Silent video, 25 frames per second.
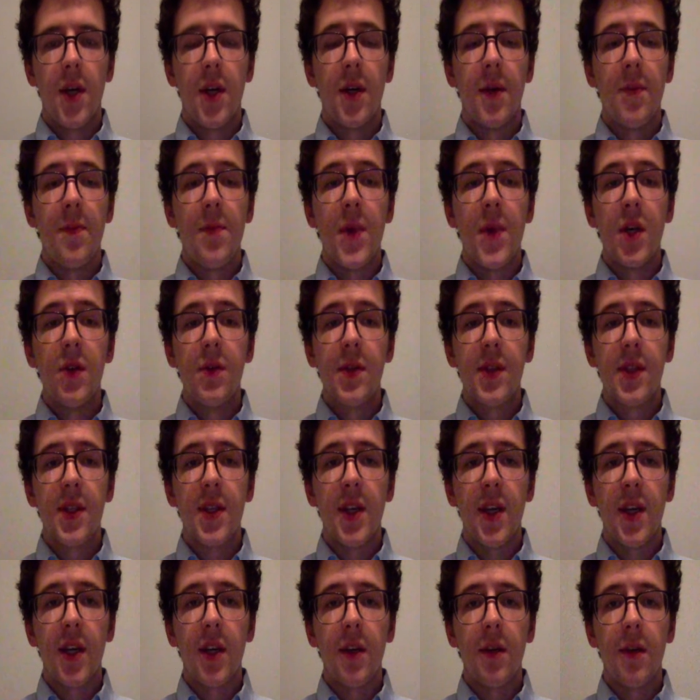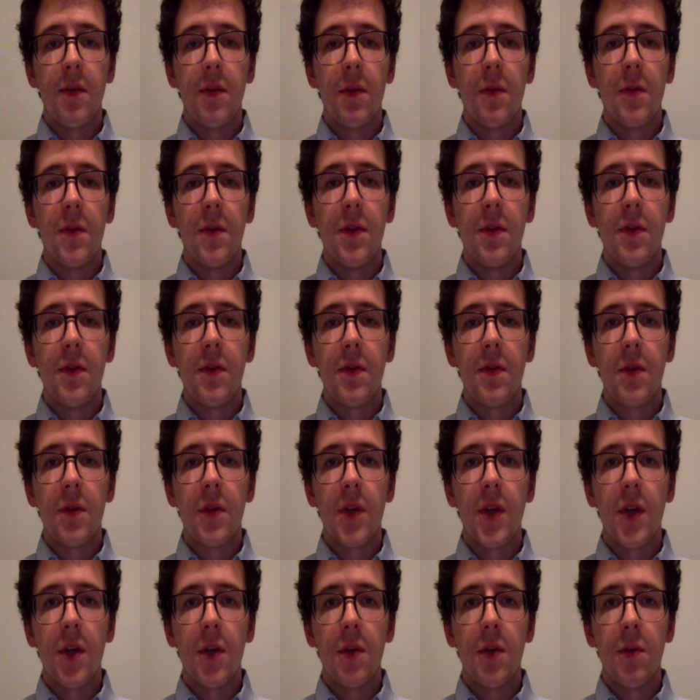Most negative reviews for
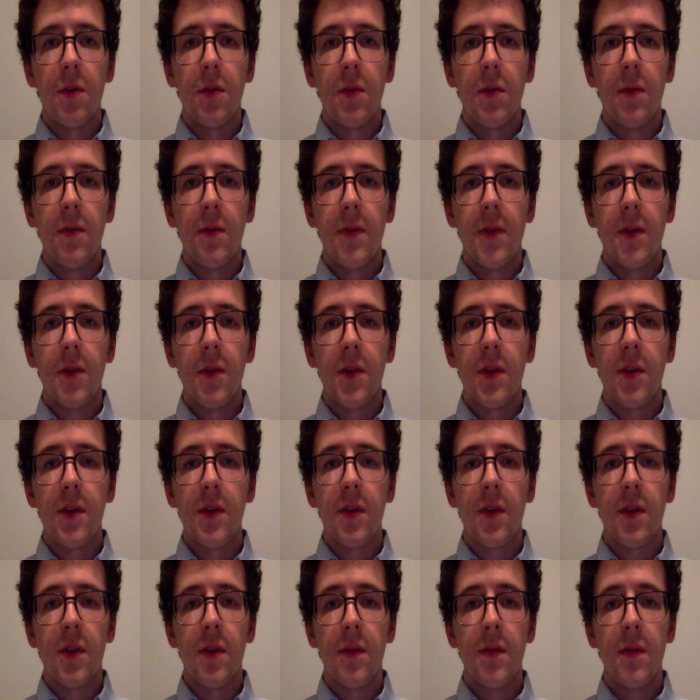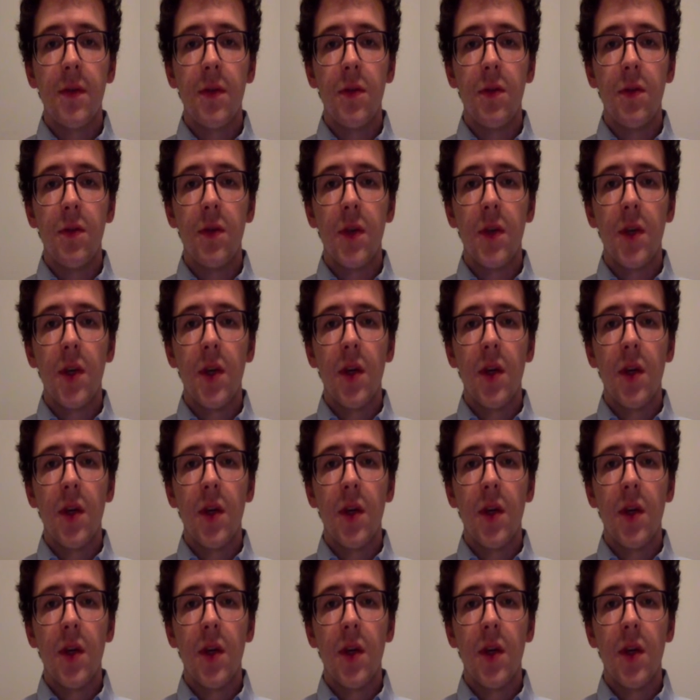the Oakwood focus on the food,